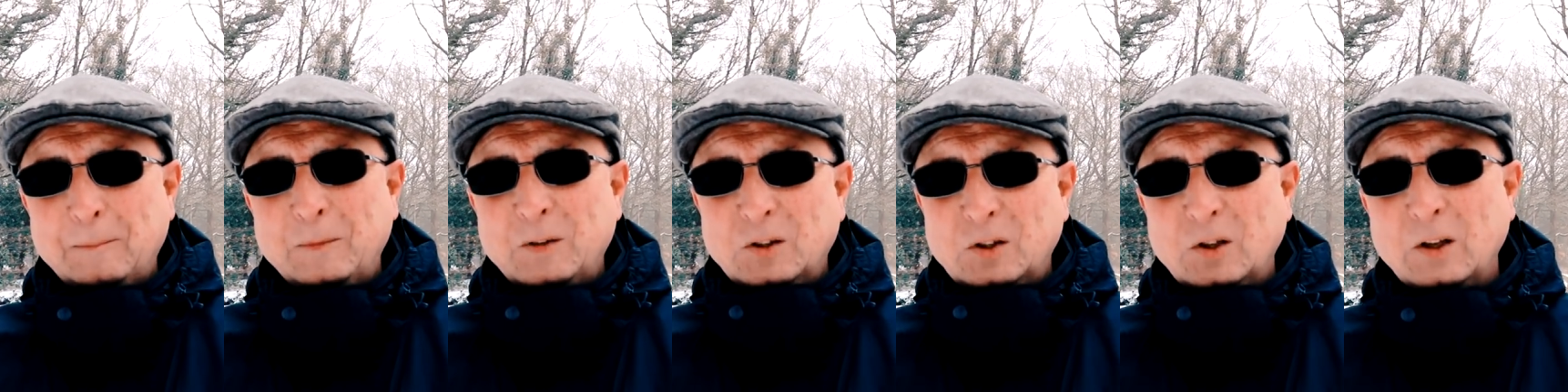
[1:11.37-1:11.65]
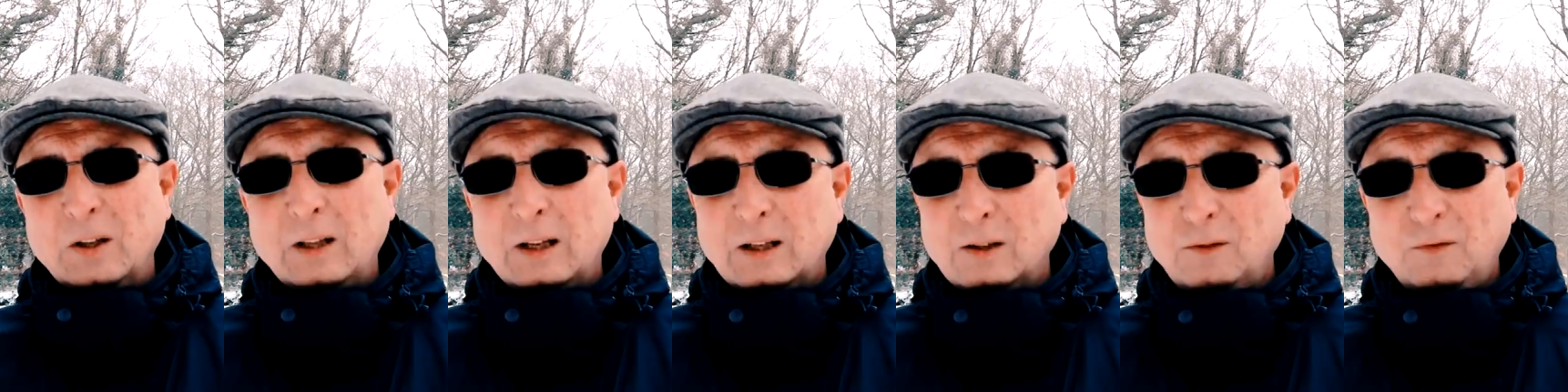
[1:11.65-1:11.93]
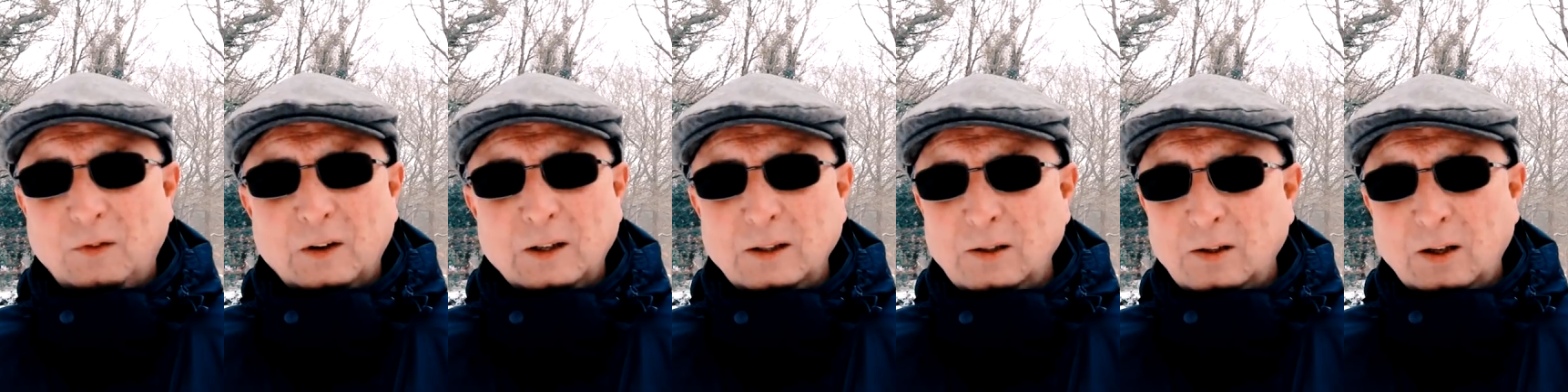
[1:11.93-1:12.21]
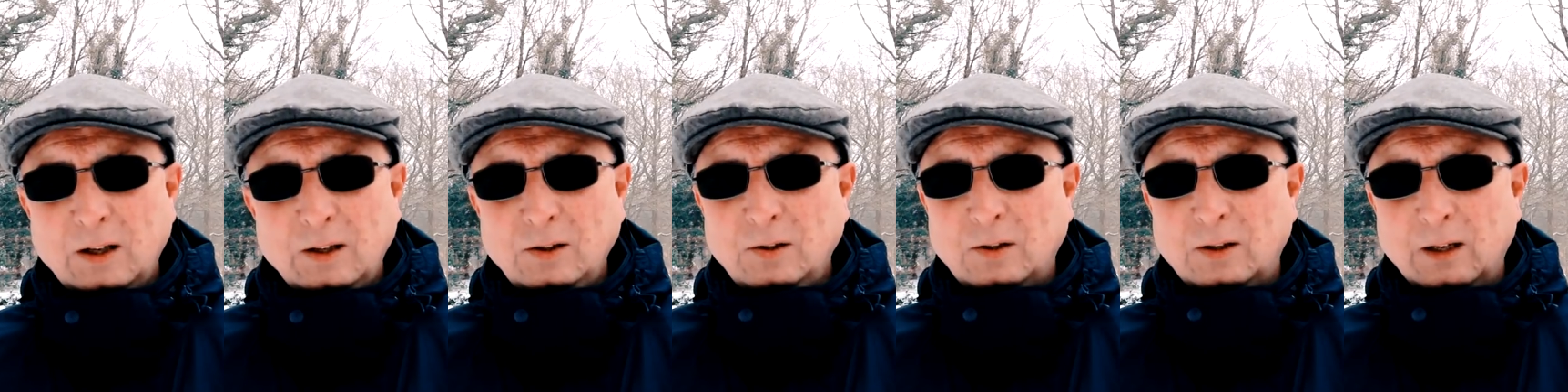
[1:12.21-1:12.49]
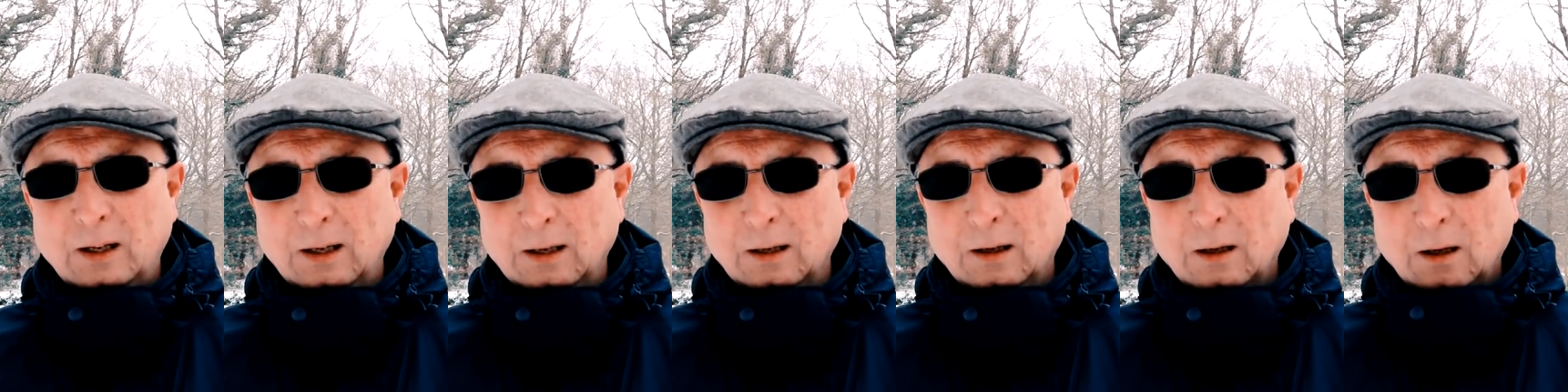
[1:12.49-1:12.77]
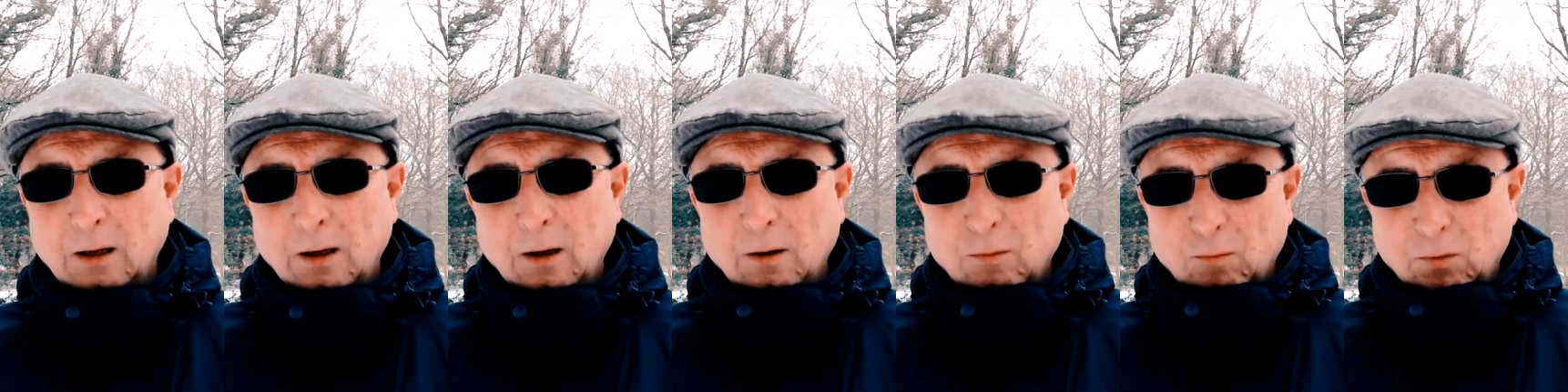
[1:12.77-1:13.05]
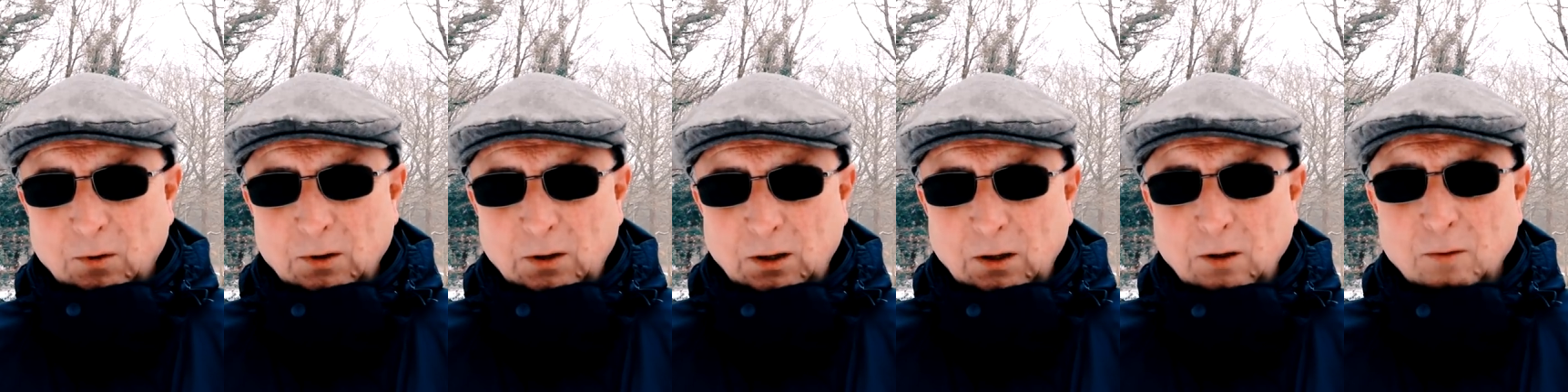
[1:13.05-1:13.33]
So said, that's fantastic.
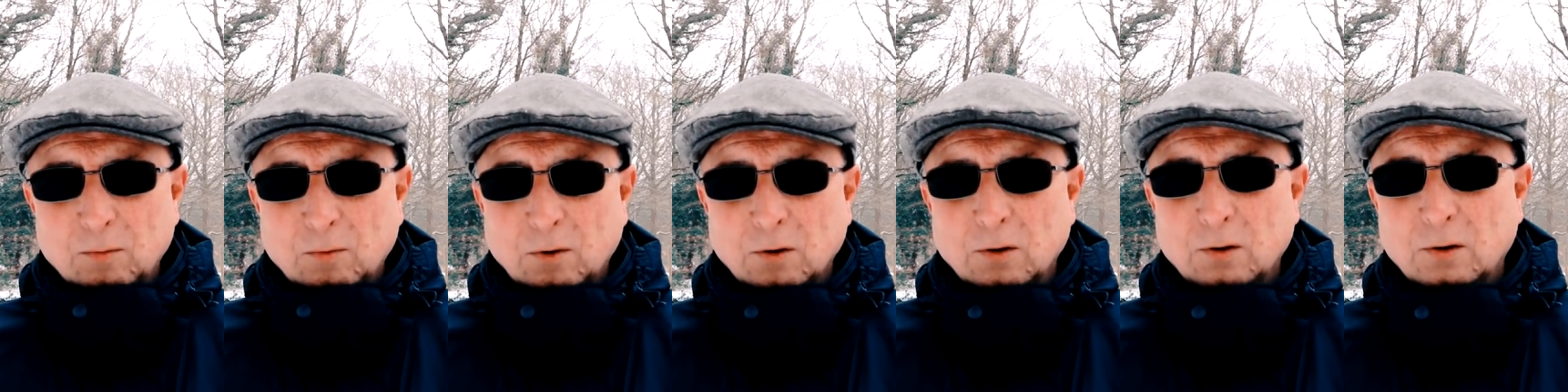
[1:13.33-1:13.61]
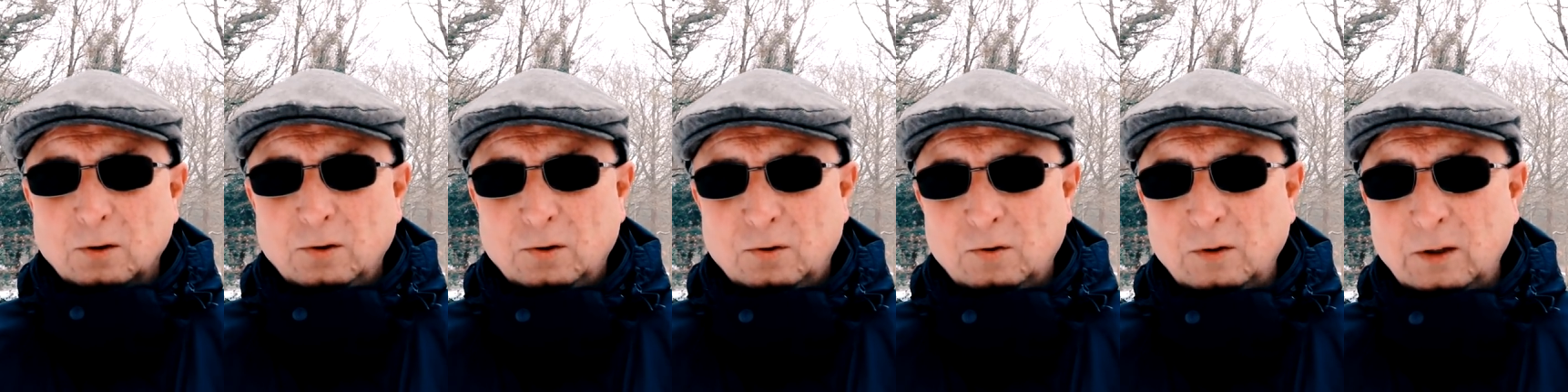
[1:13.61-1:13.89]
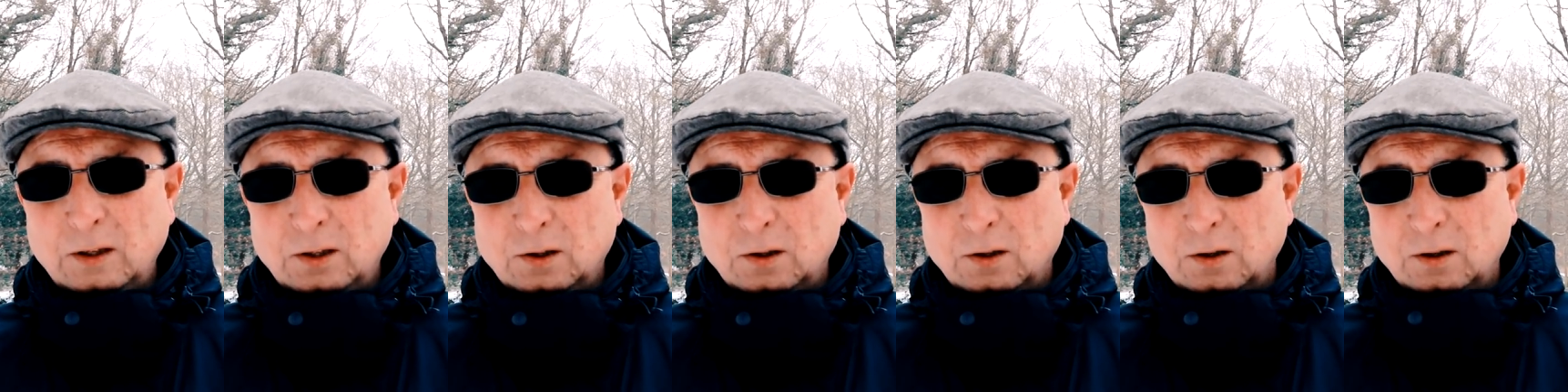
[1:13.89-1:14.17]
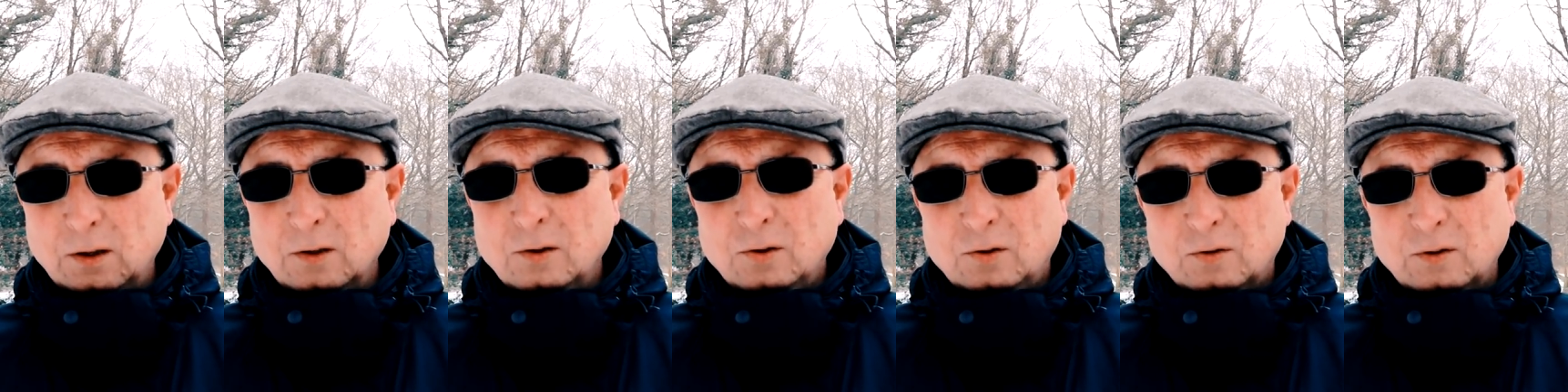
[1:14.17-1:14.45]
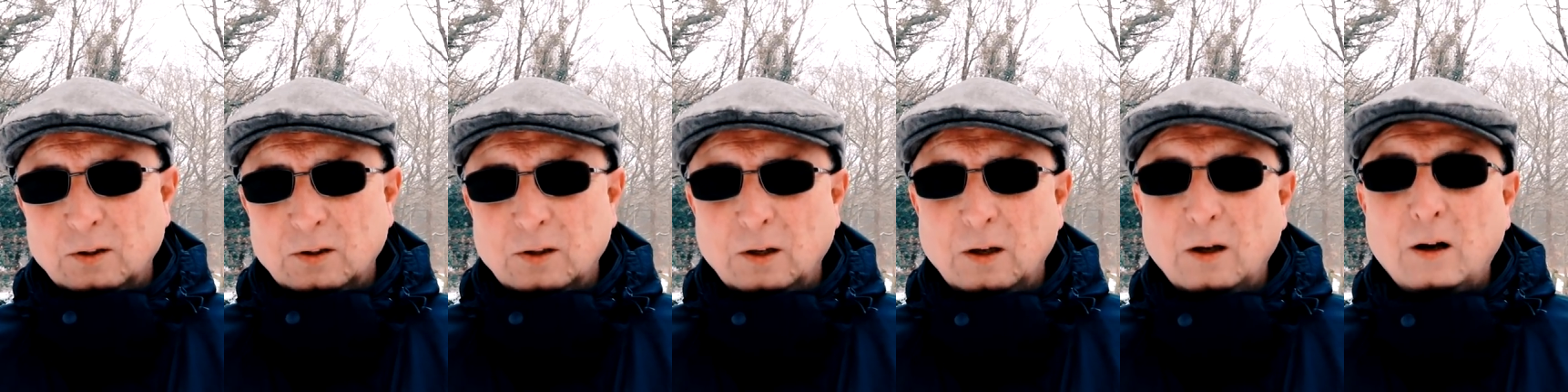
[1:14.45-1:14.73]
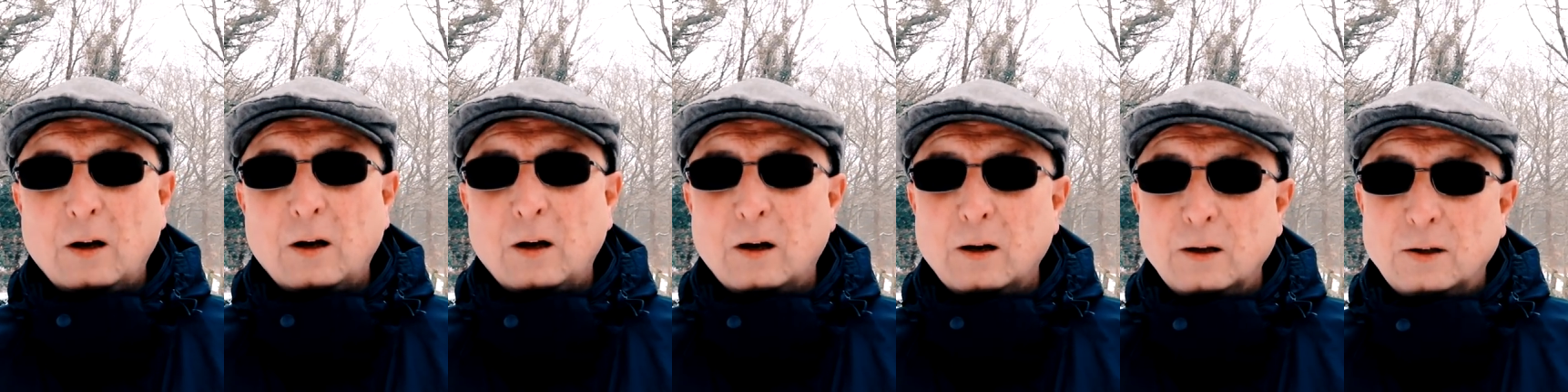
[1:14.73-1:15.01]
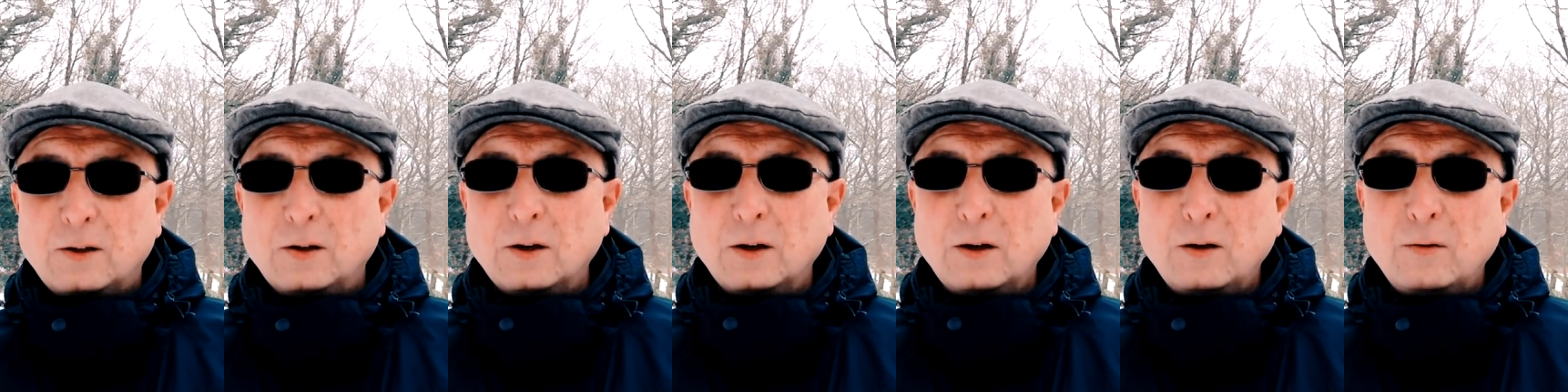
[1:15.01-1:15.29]
What do you want, ostrich? And the ostrich said,
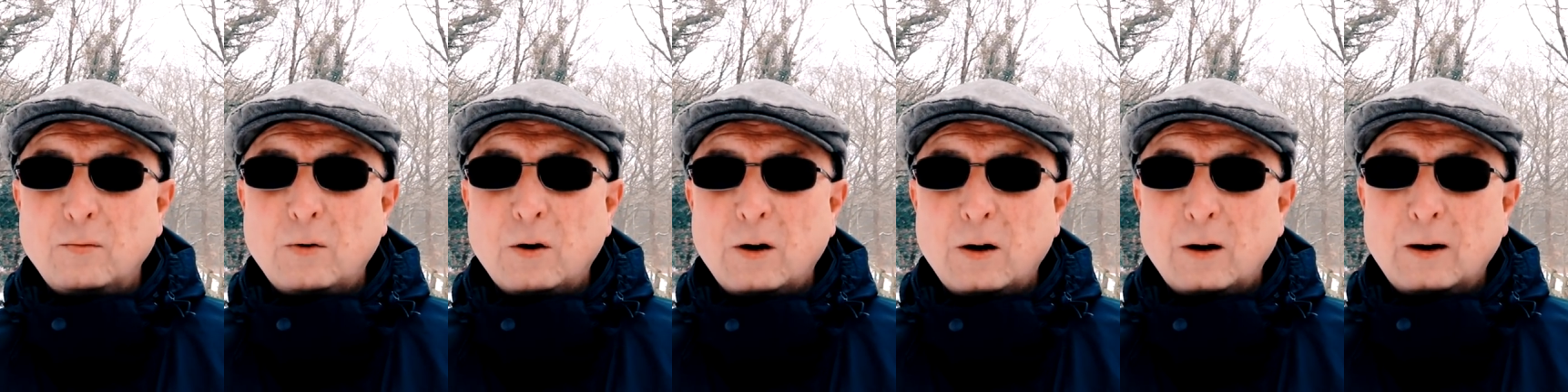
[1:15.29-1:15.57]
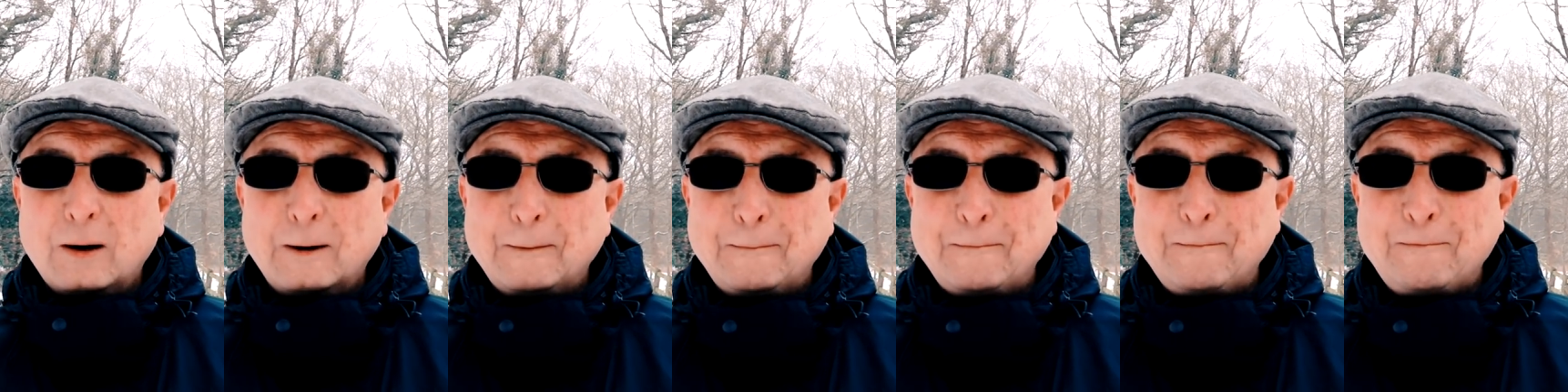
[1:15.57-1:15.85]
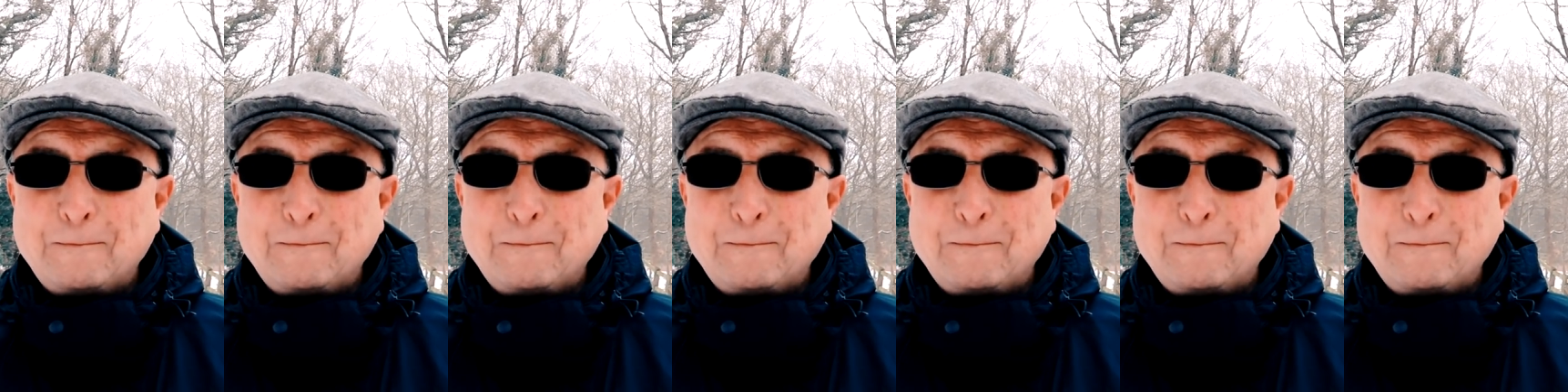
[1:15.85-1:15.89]
oh, do you know what?